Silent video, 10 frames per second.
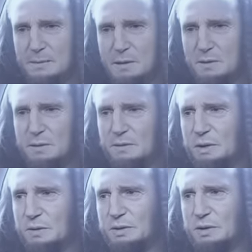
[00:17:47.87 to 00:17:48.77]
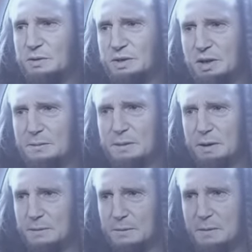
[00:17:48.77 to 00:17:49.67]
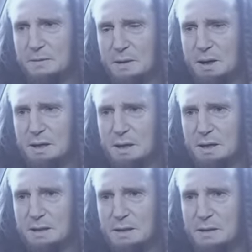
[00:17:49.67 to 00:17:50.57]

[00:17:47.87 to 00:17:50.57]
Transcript: both of you are so jumpy on bonfire night.